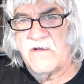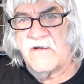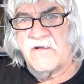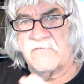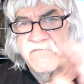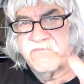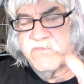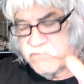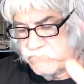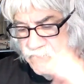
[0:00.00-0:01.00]
are
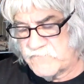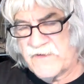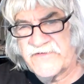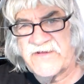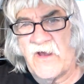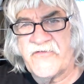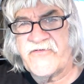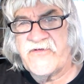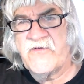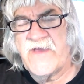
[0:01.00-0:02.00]
about as close
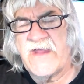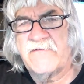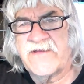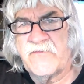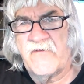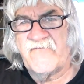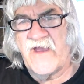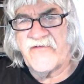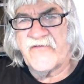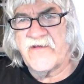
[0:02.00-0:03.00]
as you get them to
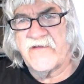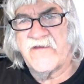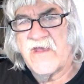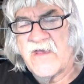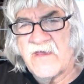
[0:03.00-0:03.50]
perfection and